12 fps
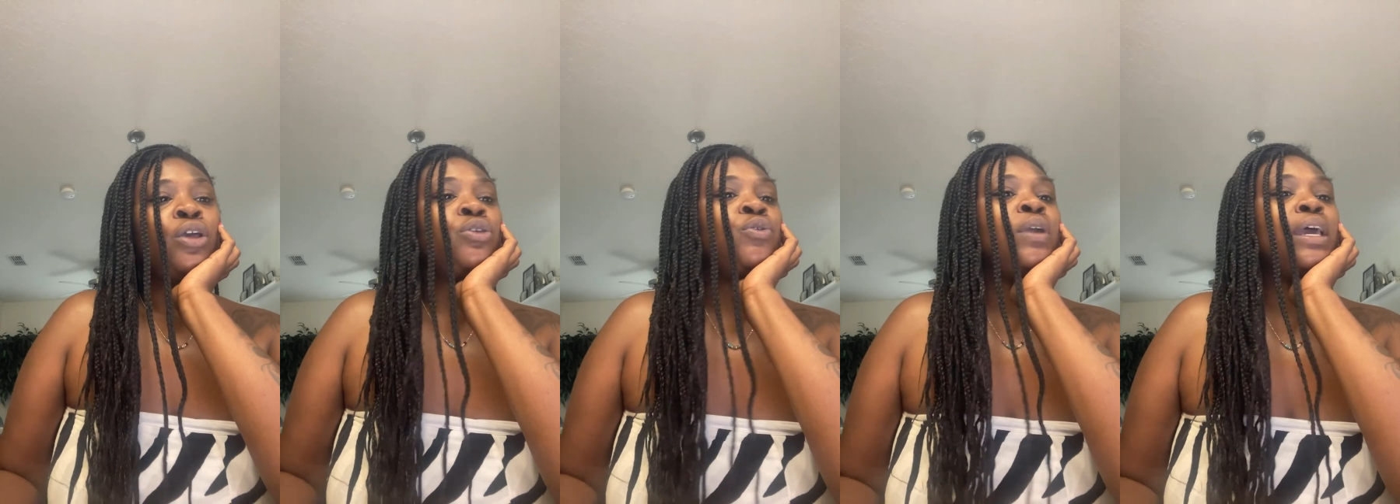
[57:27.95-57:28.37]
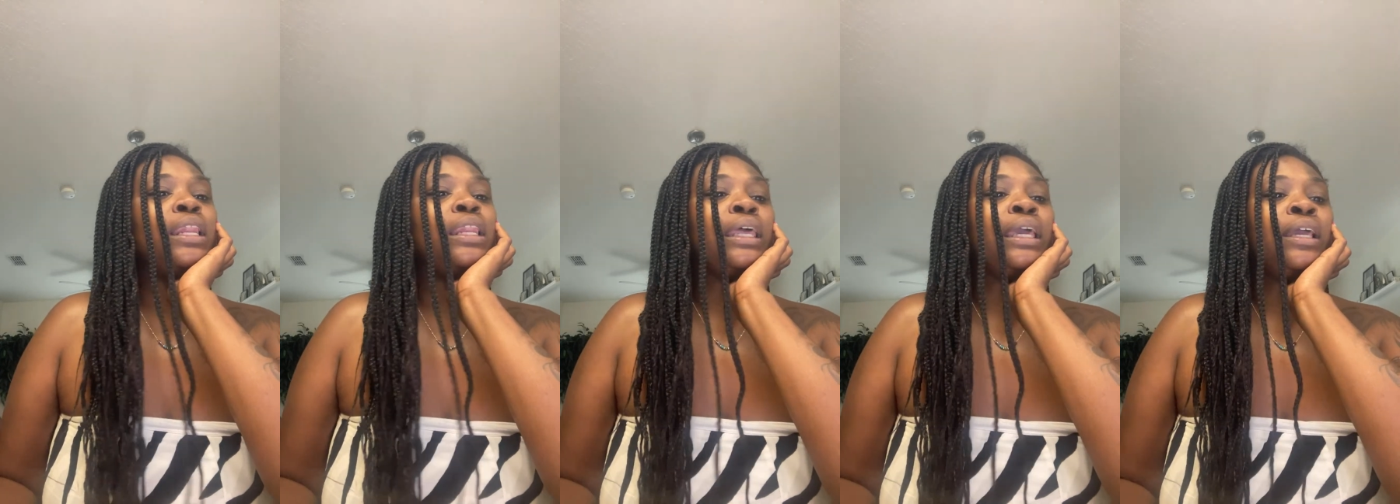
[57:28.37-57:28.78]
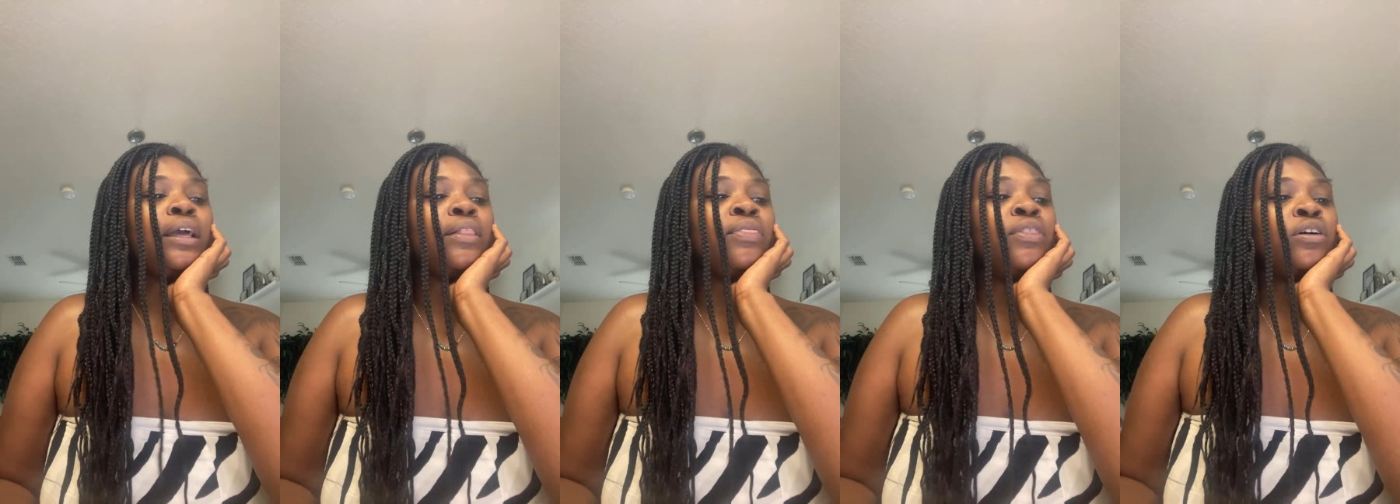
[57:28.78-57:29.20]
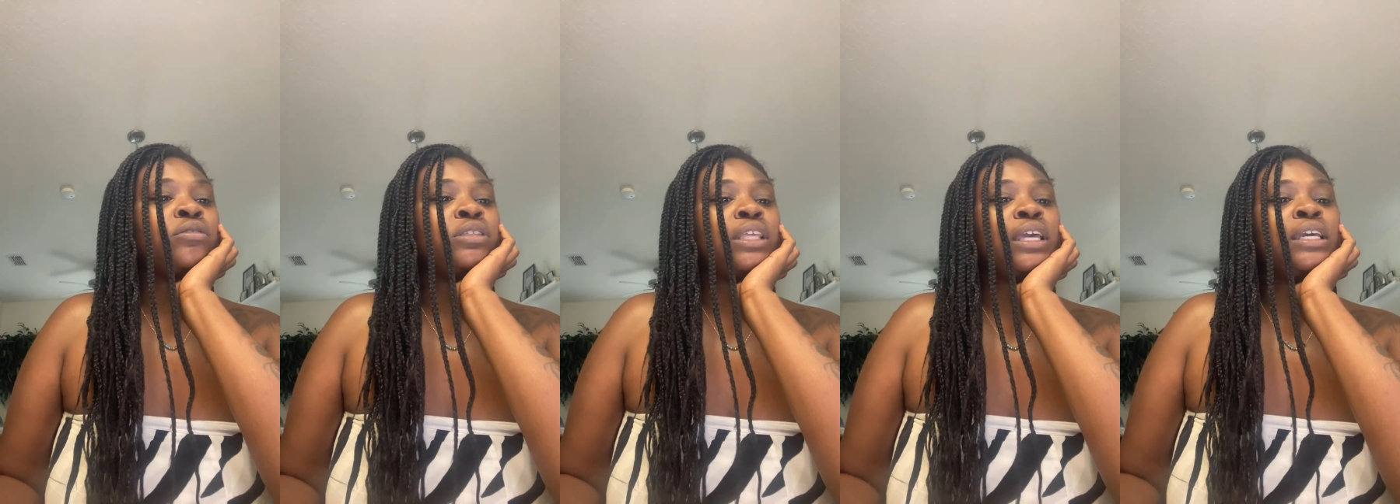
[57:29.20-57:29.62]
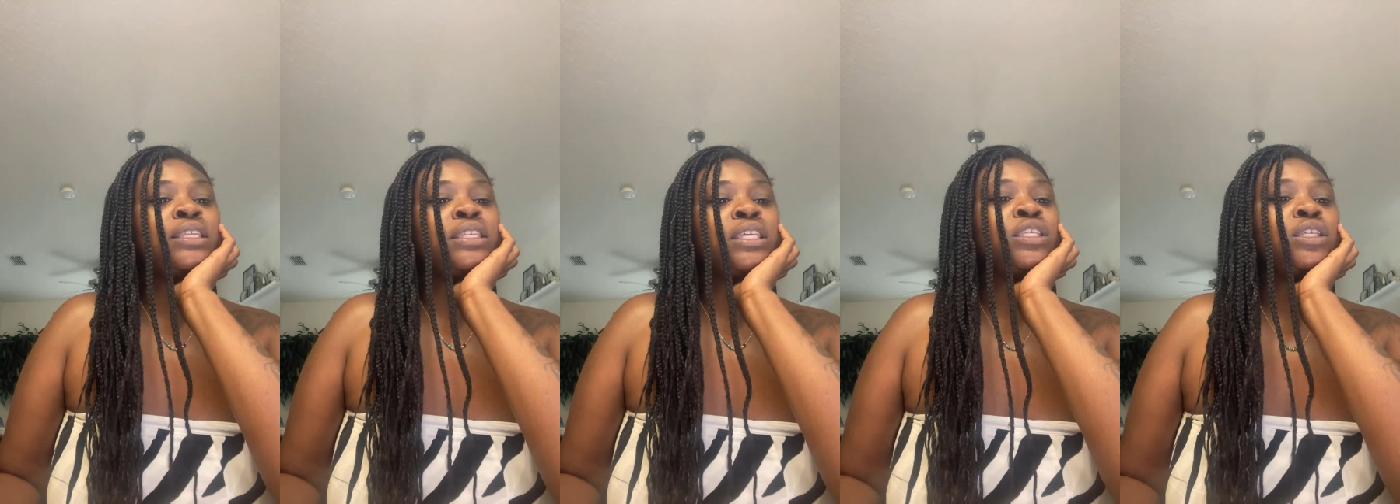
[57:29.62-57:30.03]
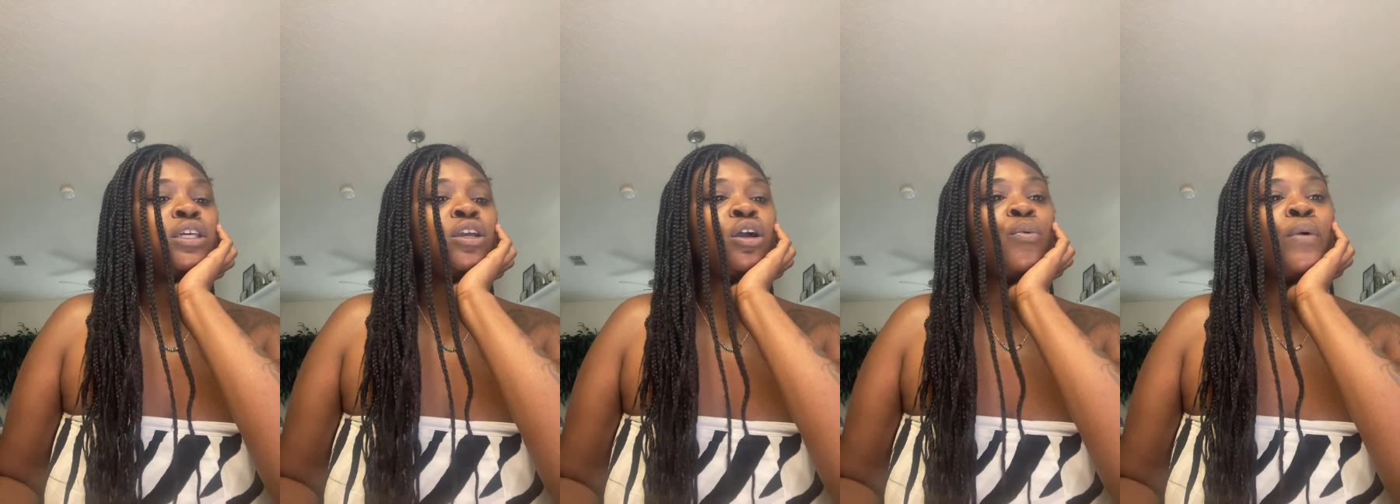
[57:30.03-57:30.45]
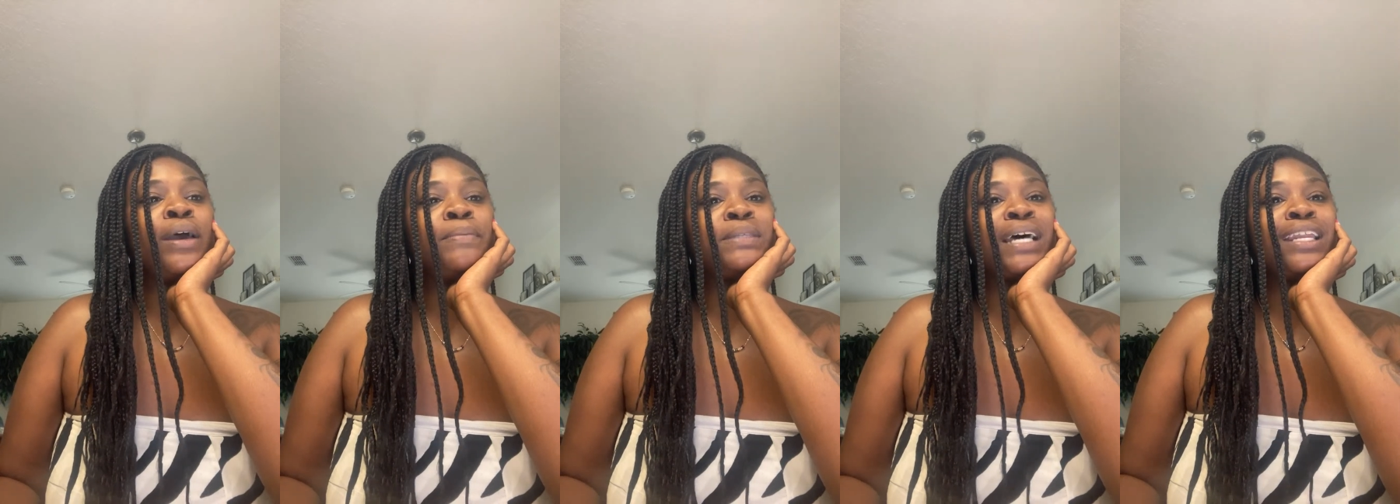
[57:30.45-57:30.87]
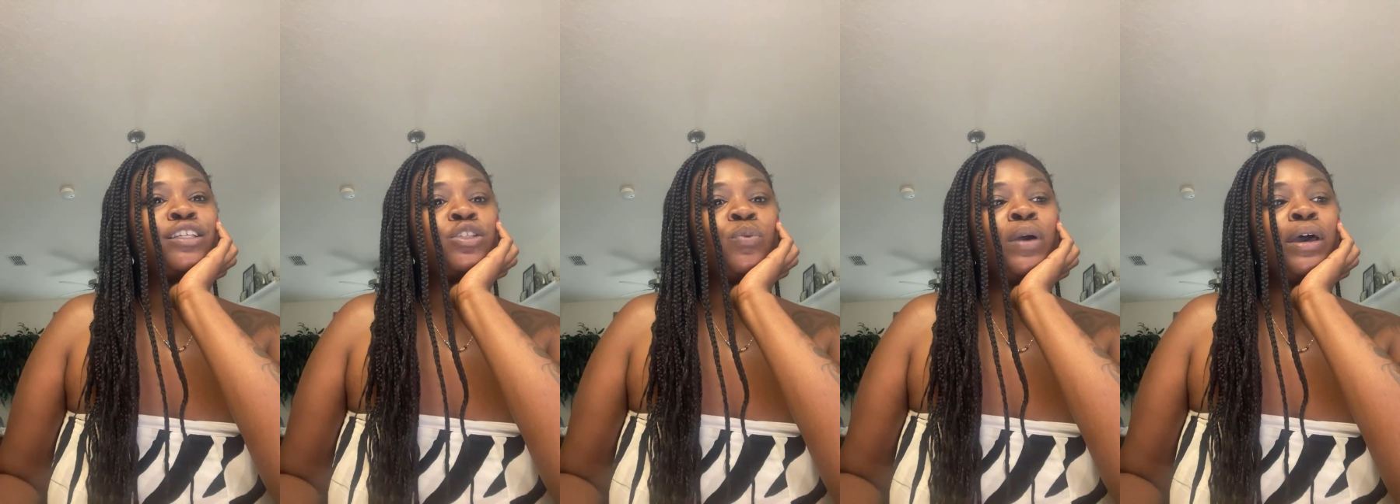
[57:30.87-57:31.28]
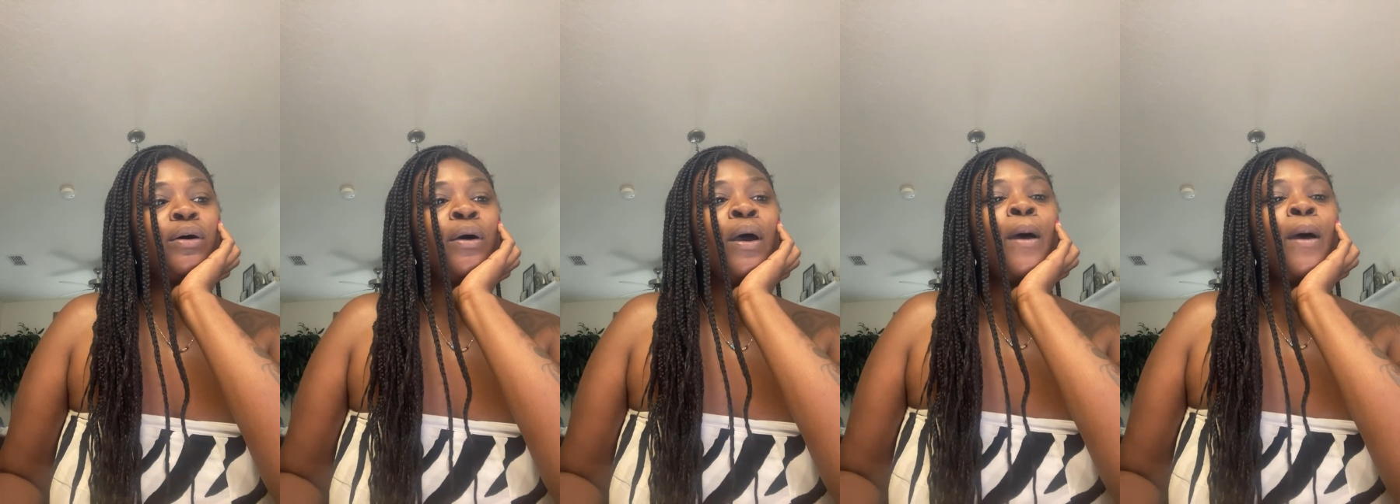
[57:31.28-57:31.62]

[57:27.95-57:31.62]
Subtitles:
You can link those things into your website as well.